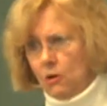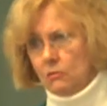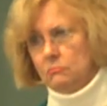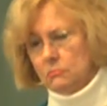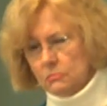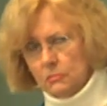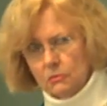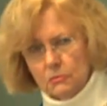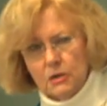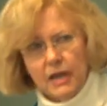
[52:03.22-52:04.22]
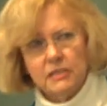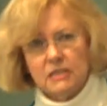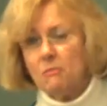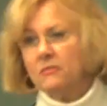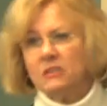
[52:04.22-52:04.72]
her? Okay,
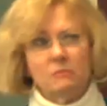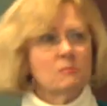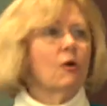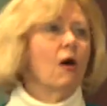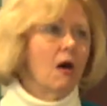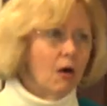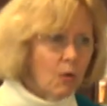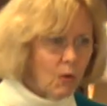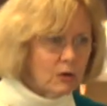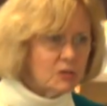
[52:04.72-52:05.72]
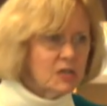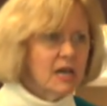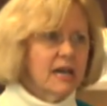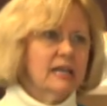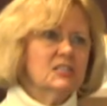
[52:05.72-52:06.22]
some of these people are hoarders,
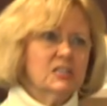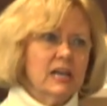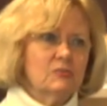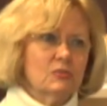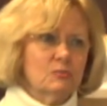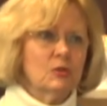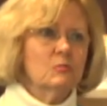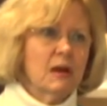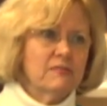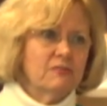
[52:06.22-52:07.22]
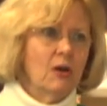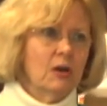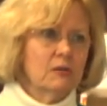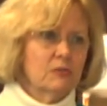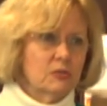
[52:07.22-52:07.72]
and it's dangerous when you might fall
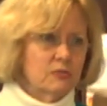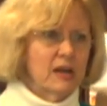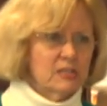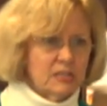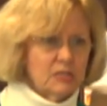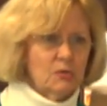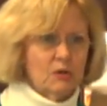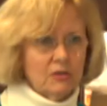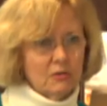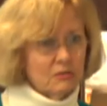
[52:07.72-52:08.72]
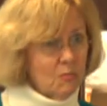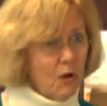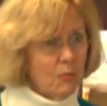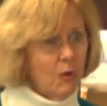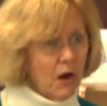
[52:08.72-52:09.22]
over the trash that's stored in your
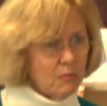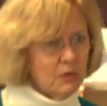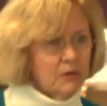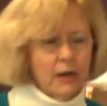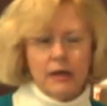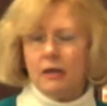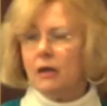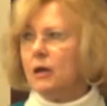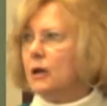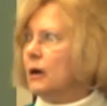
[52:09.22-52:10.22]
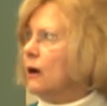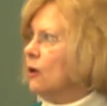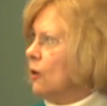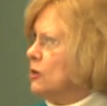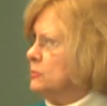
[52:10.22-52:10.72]
small apartment, okay, or
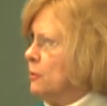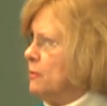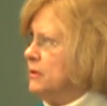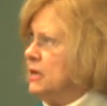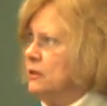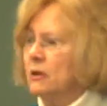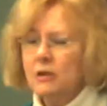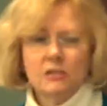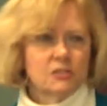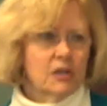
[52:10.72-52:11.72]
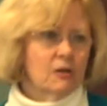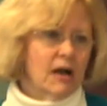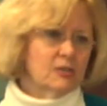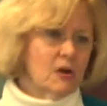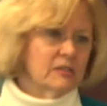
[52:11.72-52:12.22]
large apartment either. So
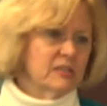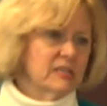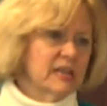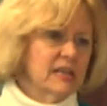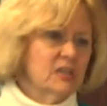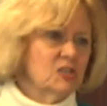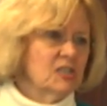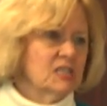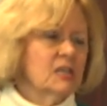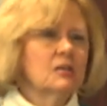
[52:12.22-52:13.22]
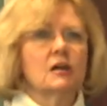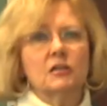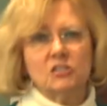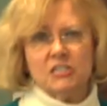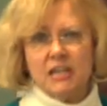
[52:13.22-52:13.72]
I talked to this lady, and she said,
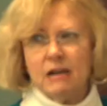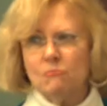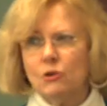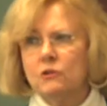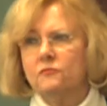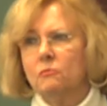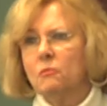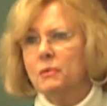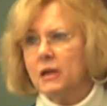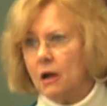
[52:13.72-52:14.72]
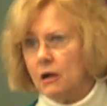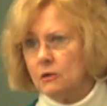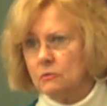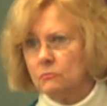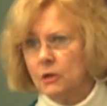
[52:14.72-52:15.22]
look, she said, I moved from a big
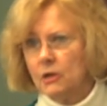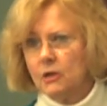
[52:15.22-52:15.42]
home